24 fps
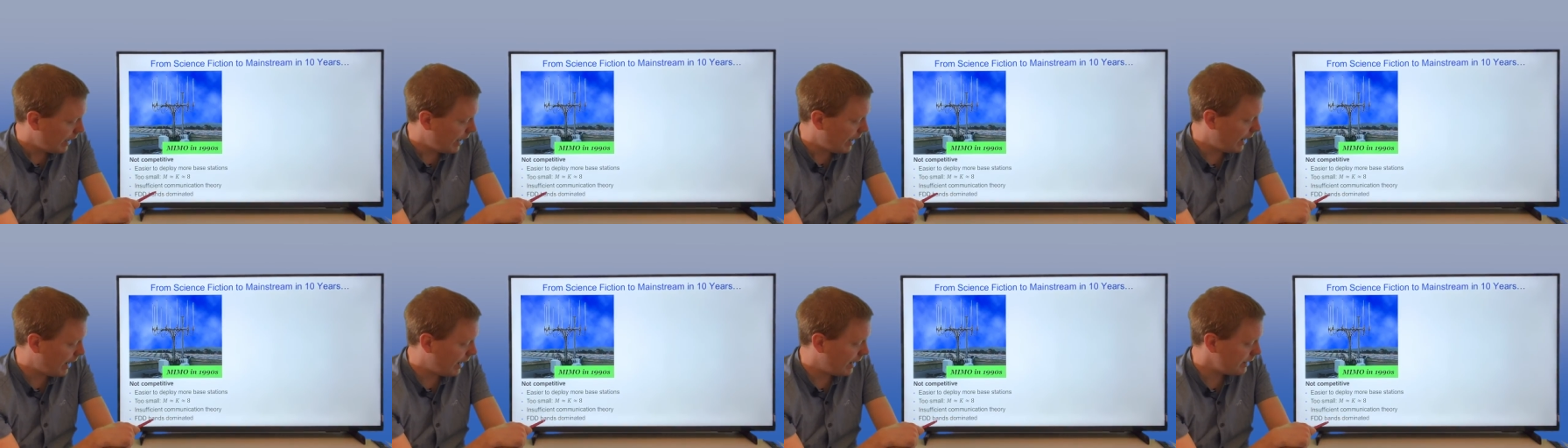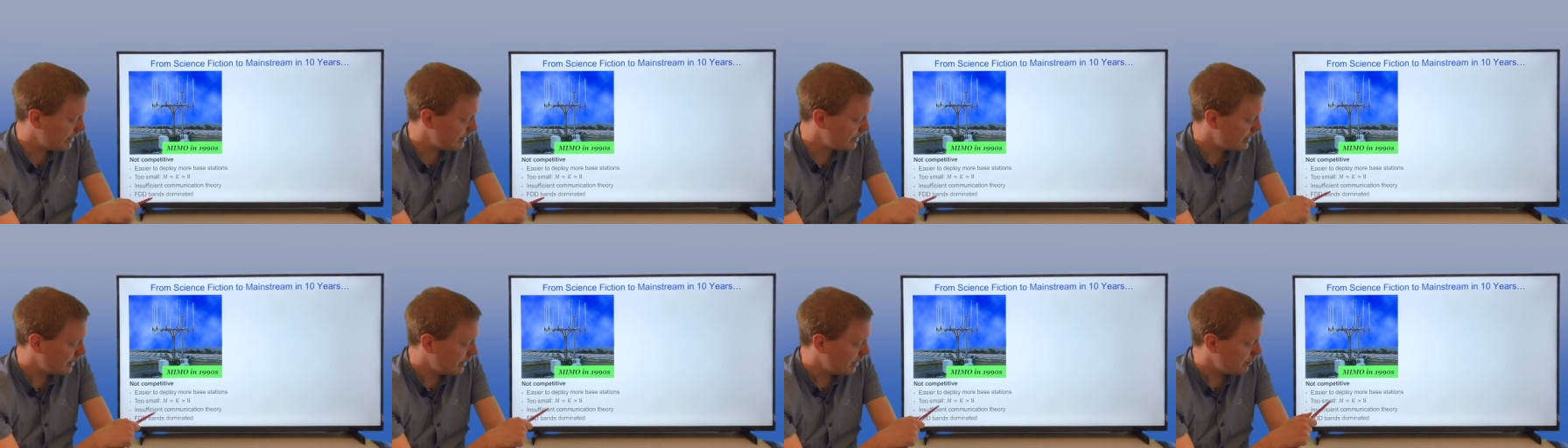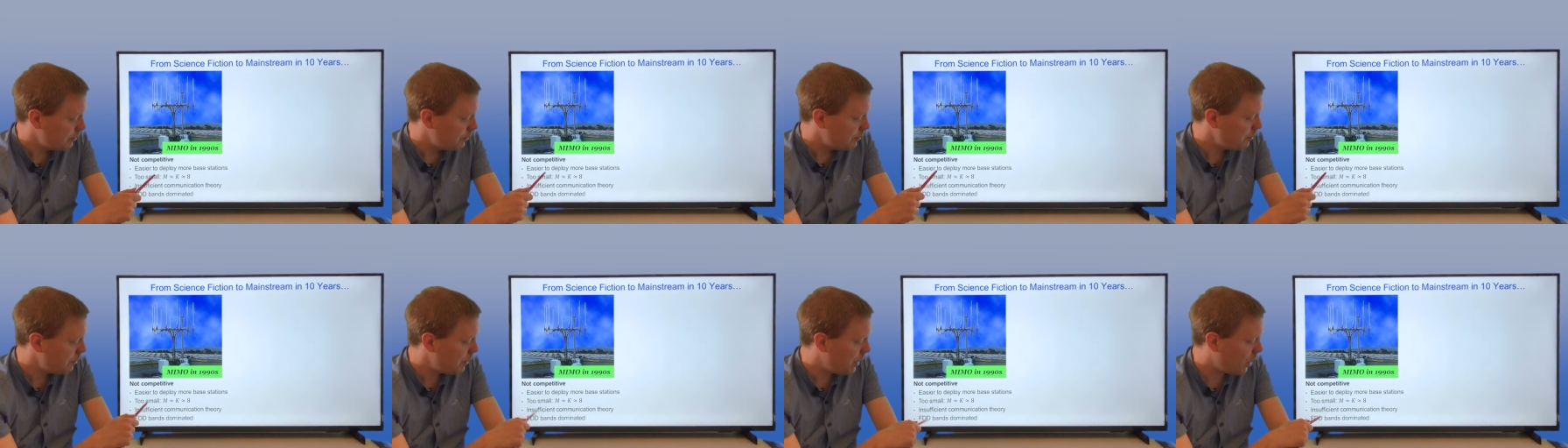And
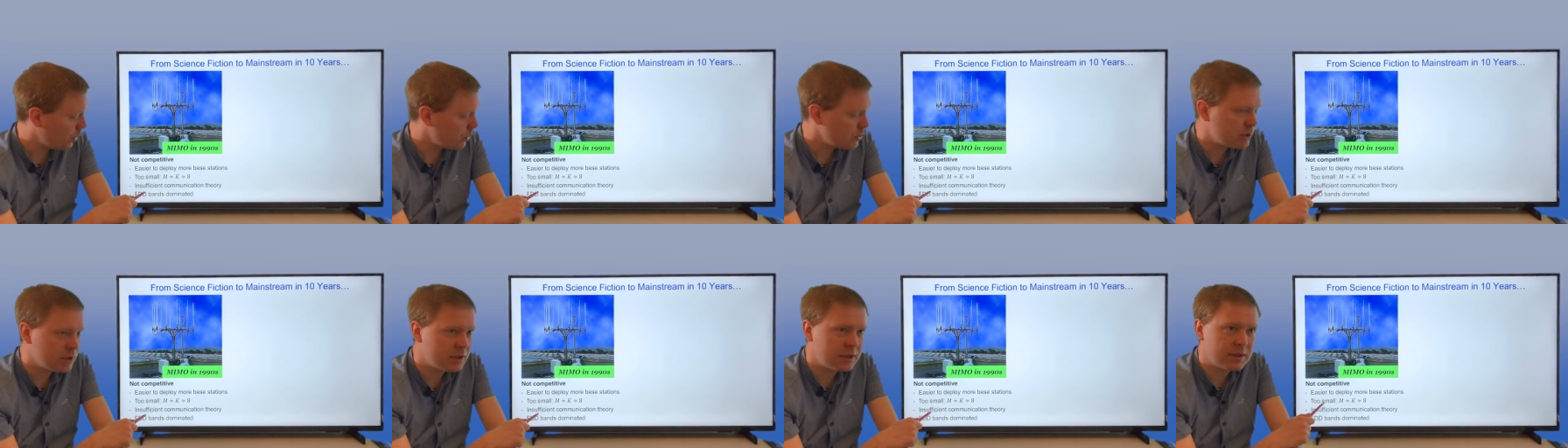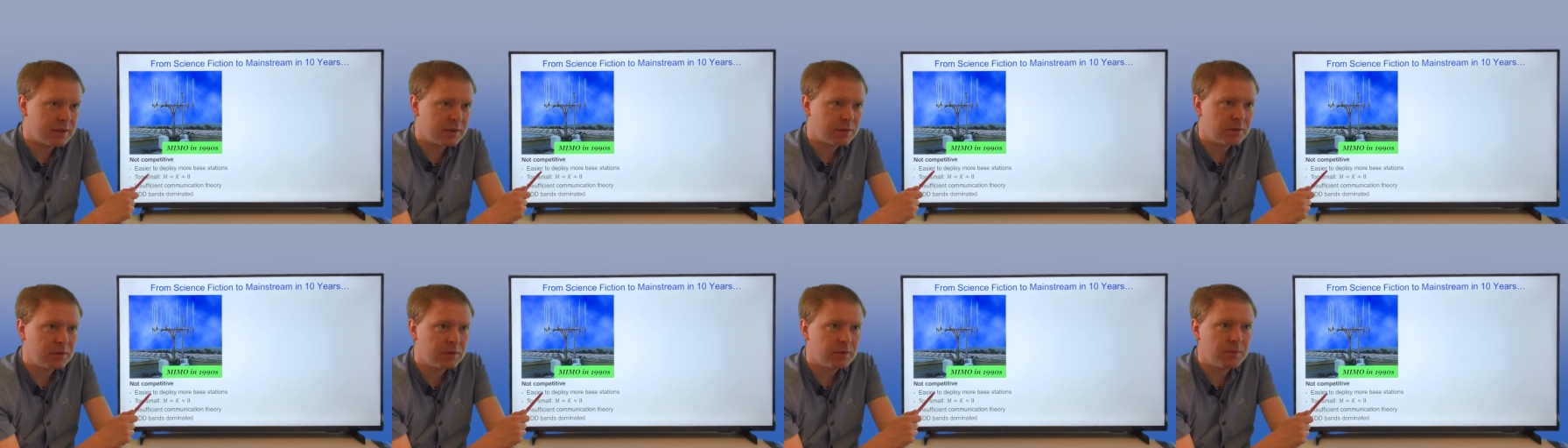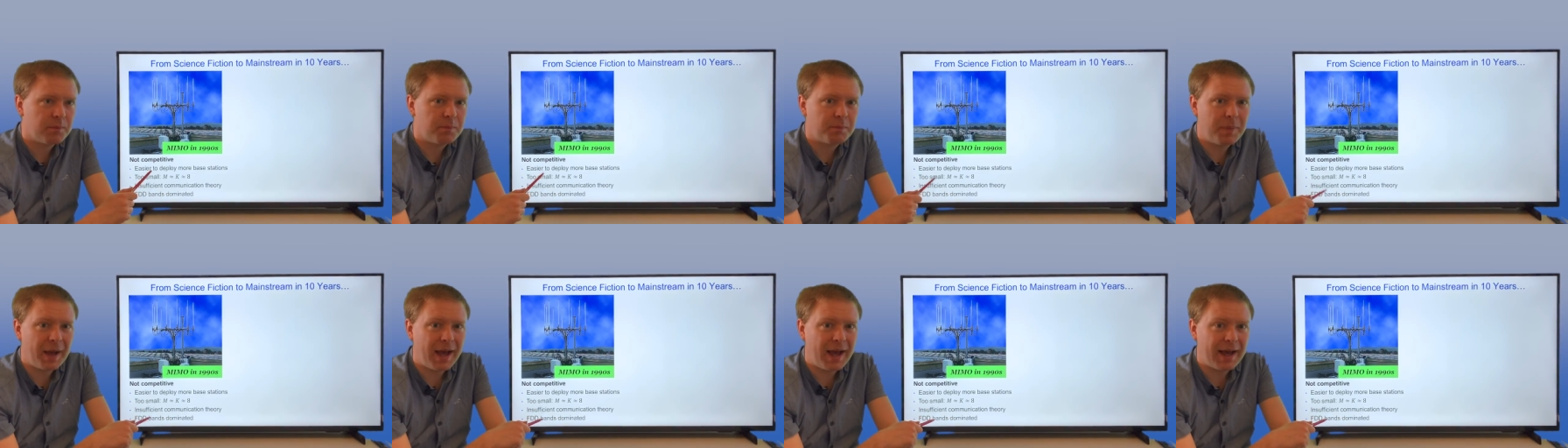most
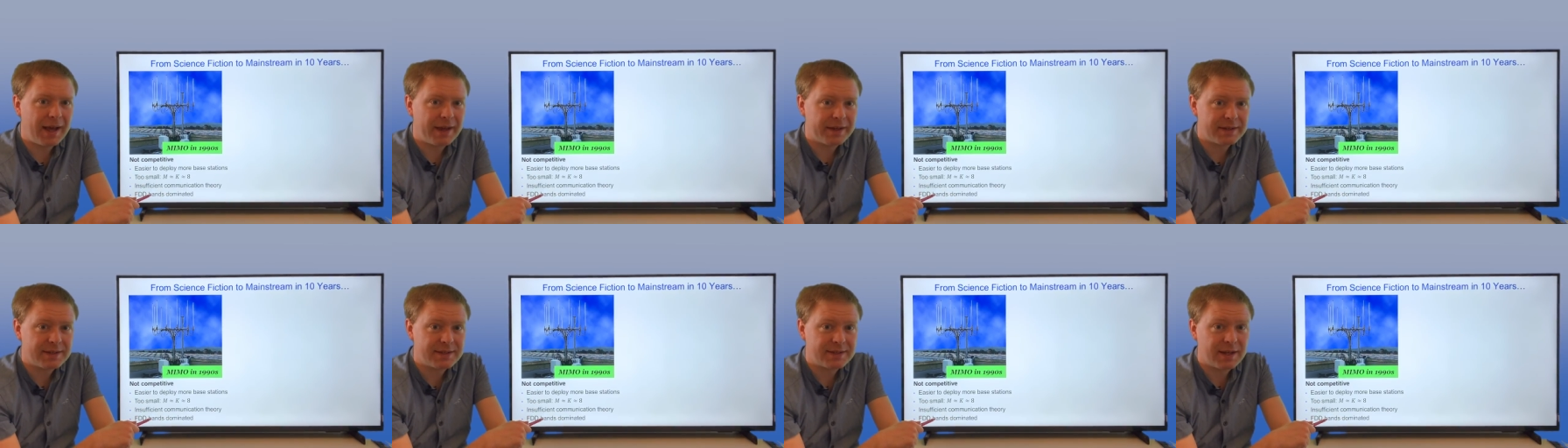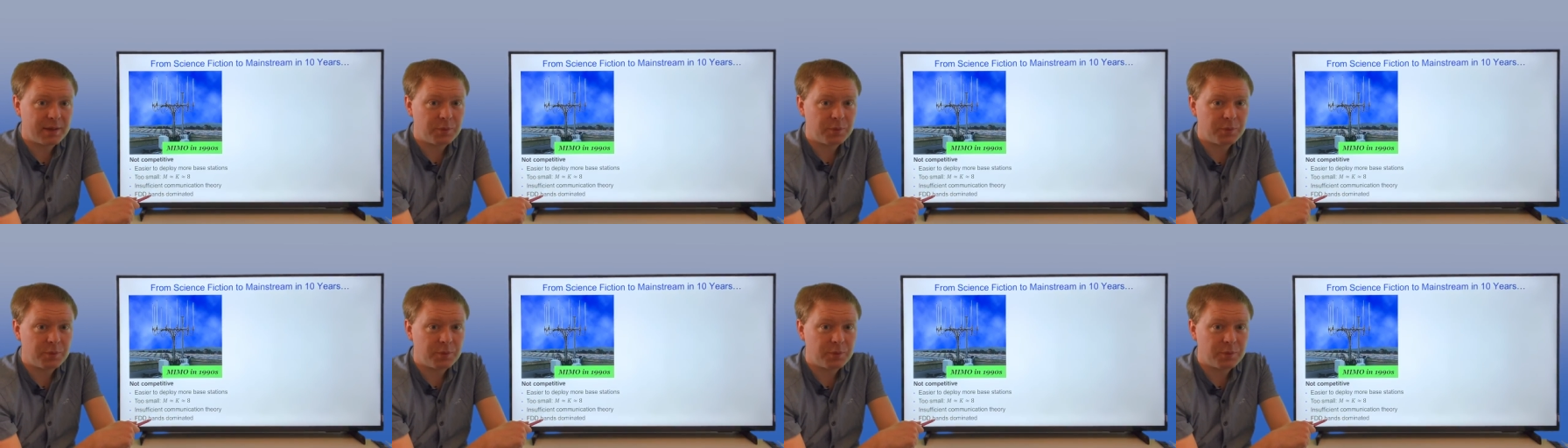bands